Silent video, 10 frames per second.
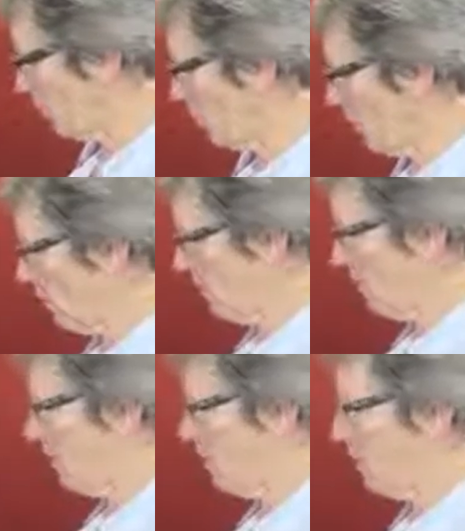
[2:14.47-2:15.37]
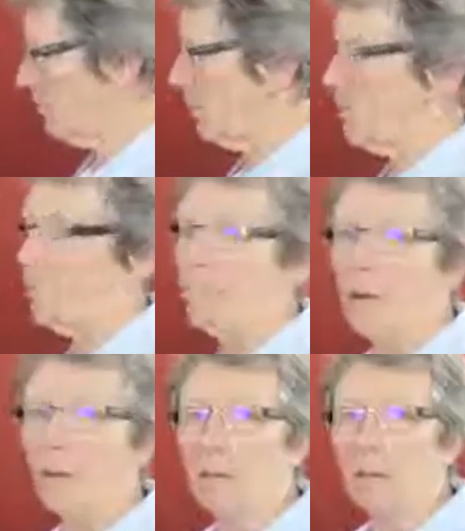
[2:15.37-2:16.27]
12 cup
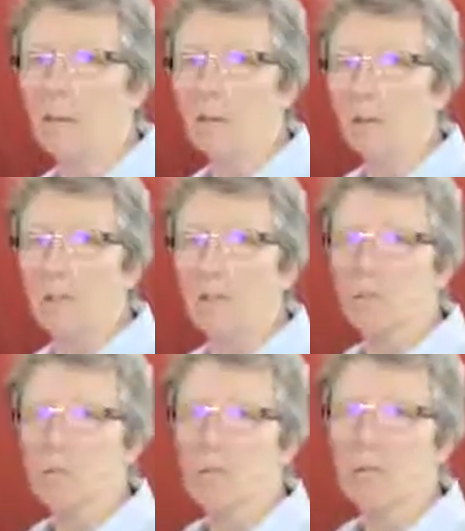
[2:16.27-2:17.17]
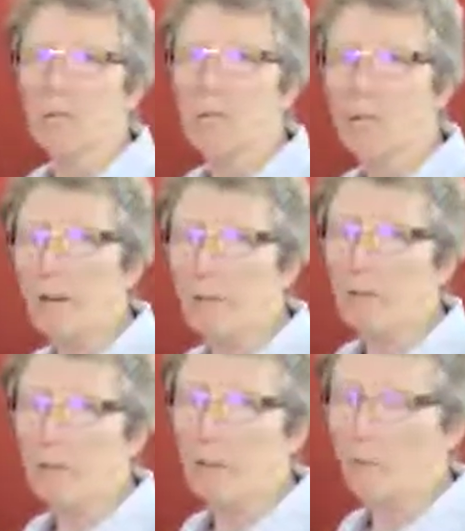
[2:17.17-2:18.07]
maker, 12
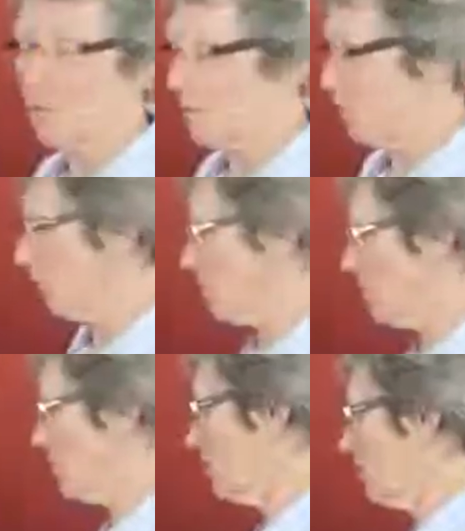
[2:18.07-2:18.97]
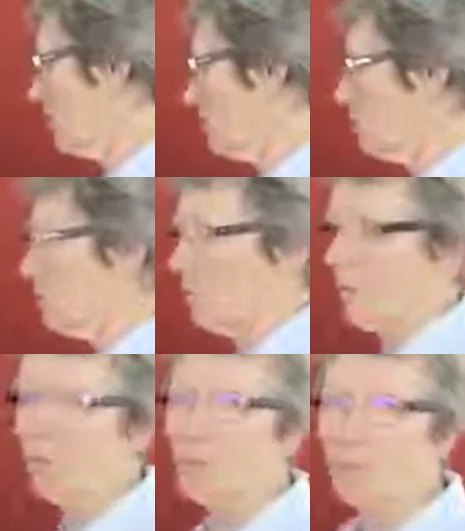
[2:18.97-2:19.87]
5-ounce cups. So it's a 60 ounce,
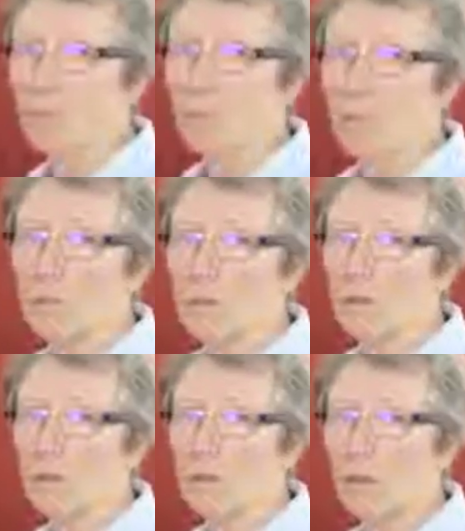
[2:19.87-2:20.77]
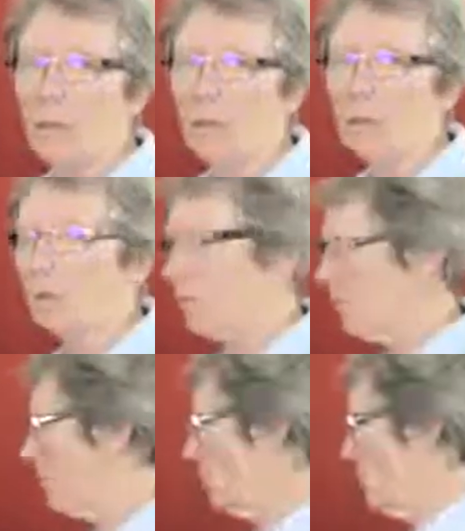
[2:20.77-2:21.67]
one of the largest ones on the market, unless you go
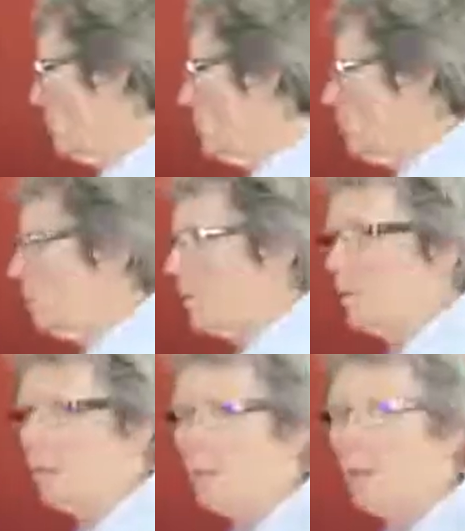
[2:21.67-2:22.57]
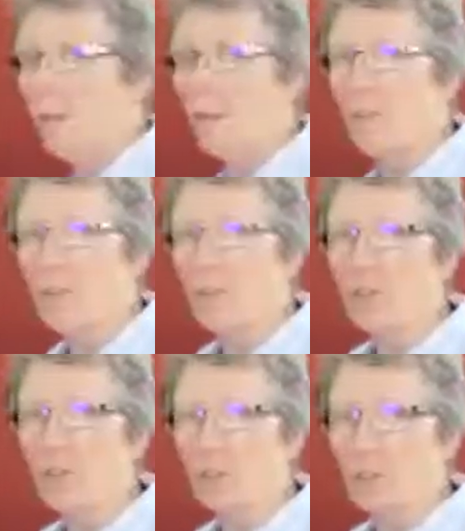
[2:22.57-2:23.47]
into one of those big
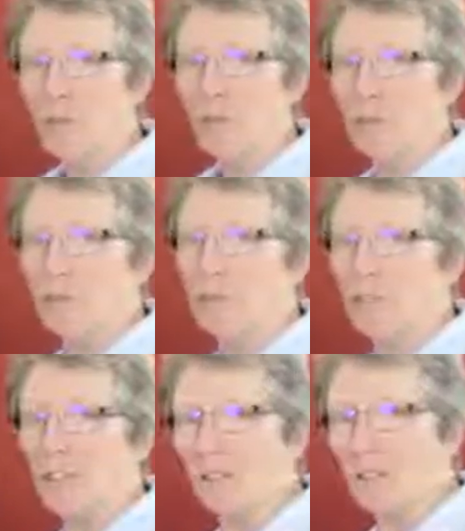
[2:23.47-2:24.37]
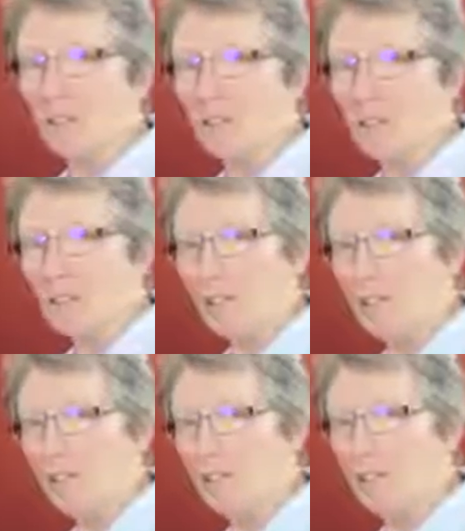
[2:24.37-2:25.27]
urns that they use at the
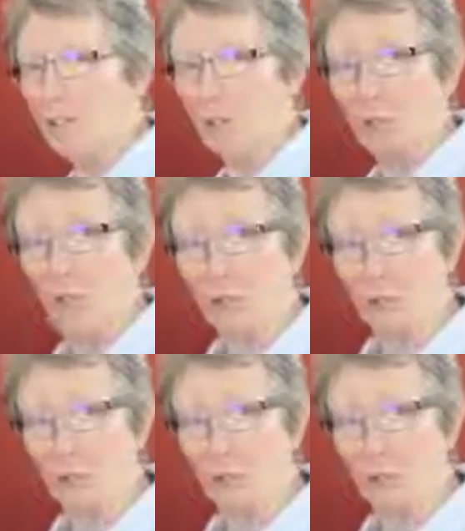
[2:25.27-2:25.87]
church